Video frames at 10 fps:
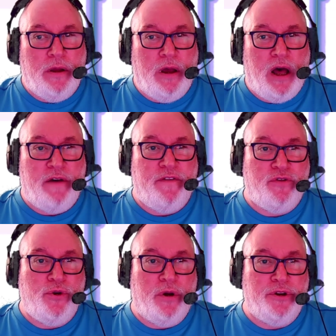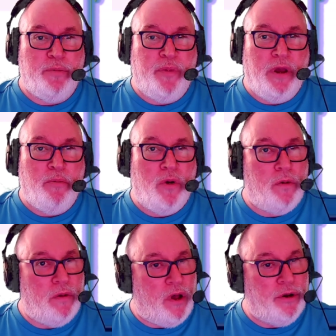Half of 200 people,
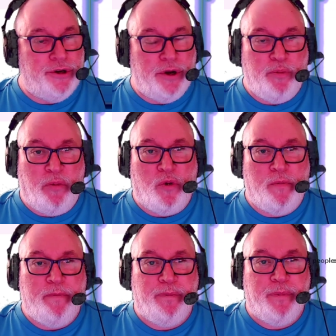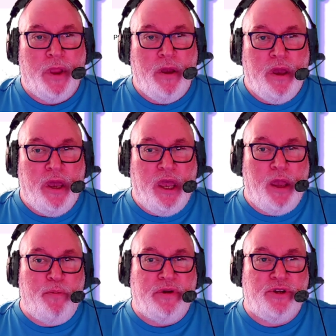100 people.
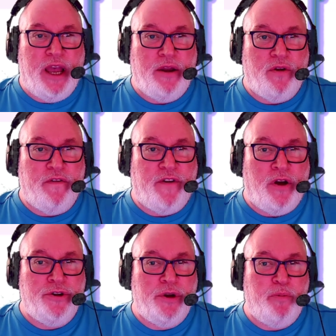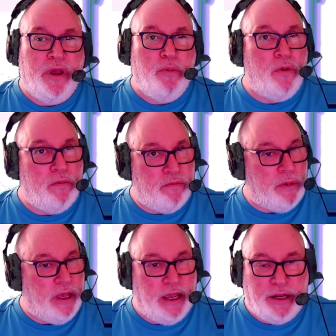8% of 100 people,
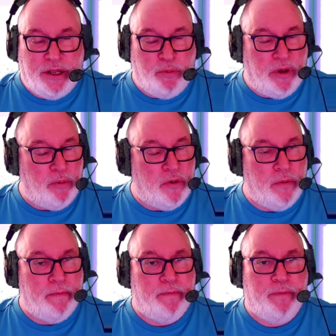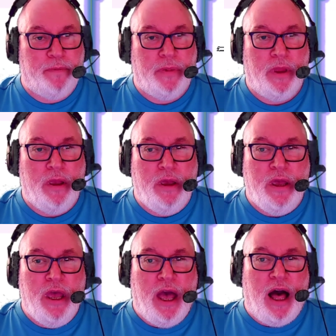80 people.
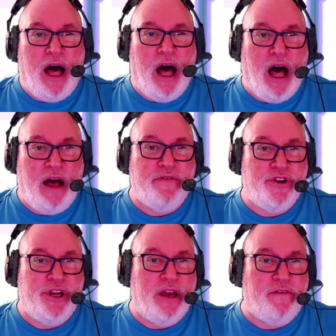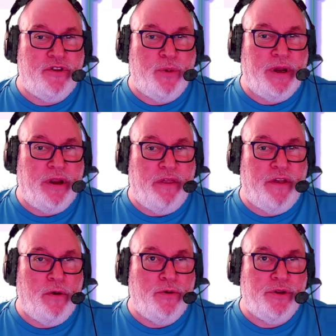A half share of
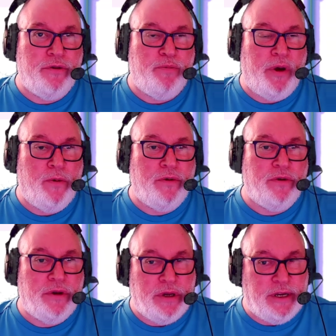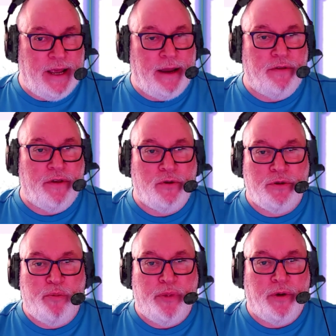£20,000,
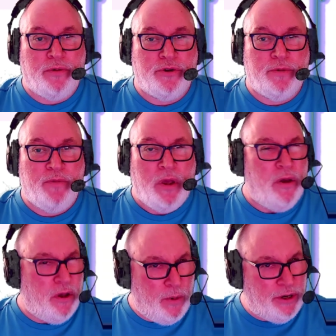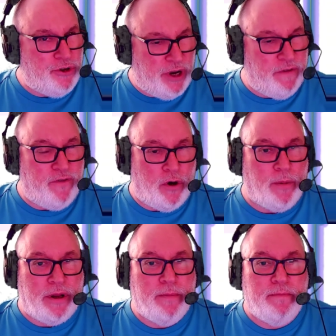£10,000. Quite
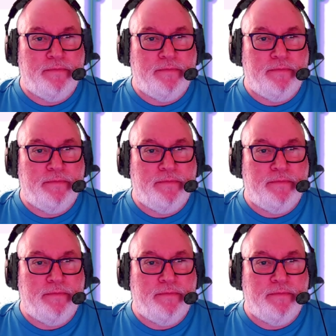straightforward.